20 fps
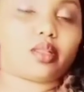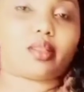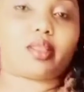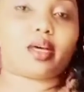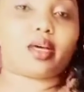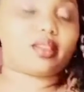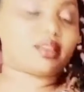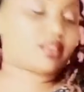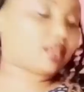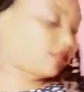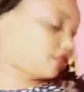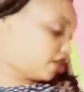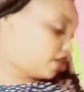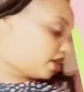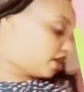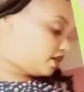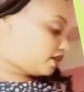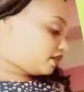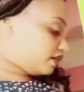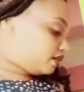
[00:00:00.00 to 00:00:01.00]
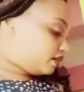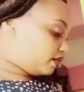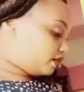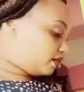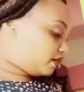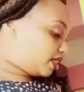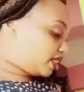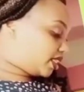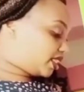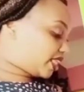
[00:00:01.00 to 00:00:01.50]
the
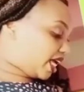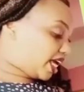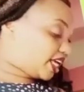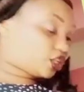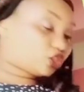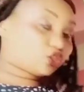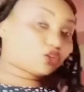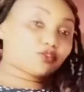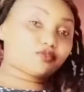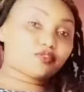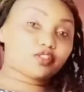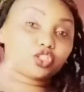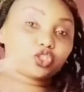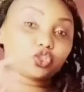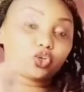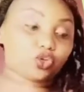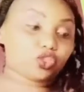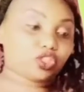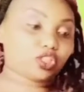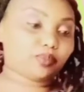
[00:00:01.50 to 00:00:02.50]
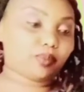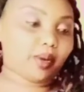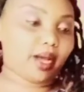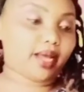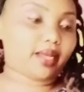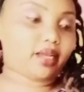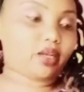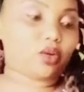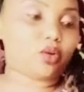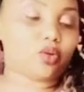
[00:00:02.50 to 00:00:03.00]
size of the
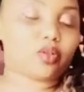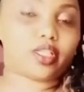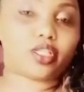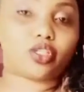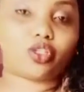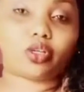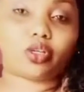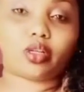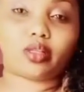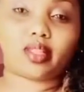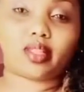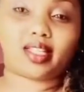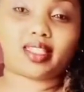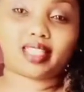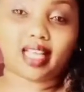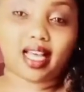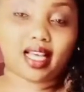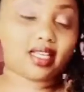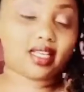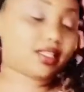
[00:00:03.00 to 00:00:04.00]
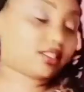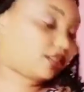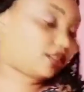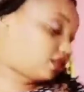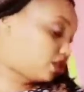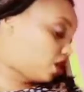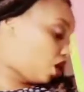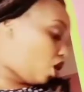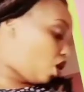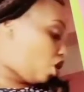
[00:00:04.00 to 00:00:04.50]
saucepan, or the size
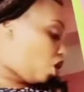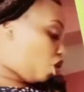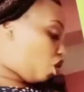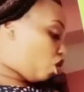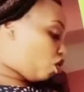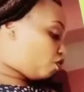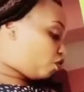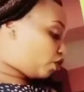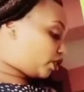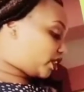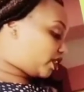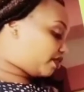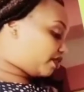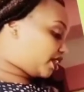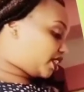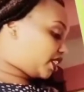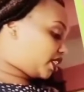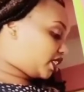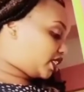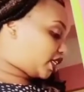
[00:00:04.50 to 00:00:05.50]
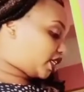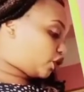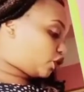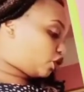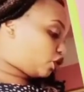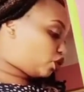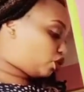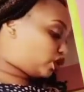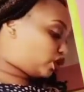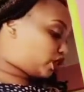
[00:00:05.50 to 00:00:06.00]
of whatever it is that
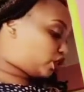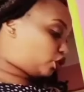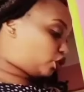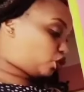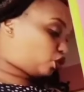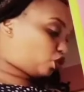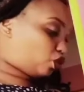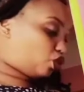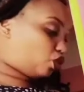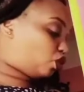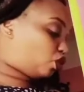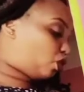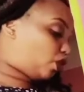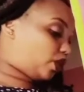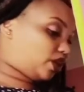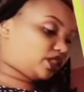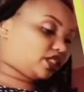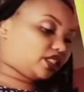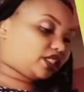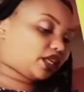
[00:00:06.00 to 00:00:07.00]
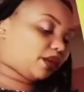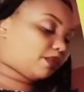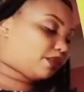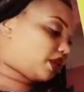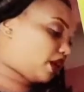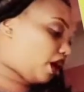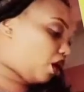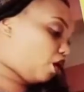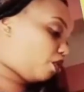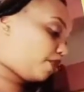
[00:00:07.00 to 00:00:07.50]
you're using to cook will
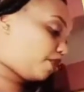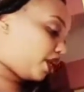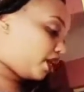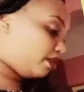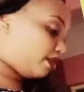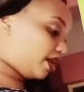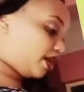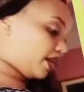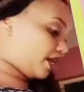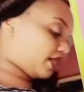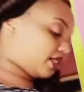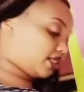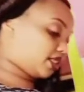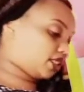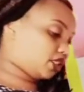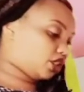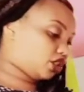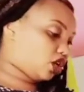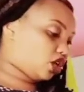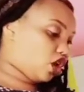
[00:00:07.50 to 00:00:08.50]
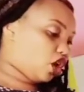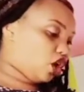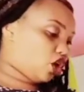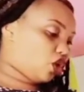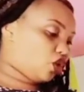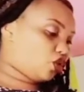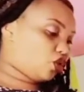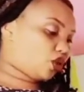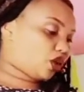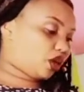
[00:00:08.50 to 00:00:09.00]
determine how many mandazis
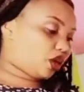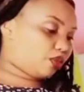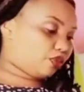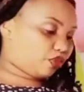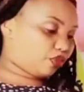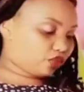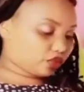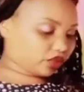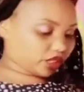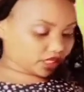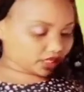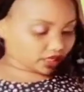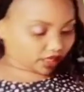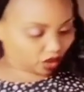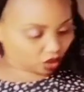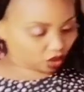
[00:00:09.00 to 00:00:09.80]
you can put at a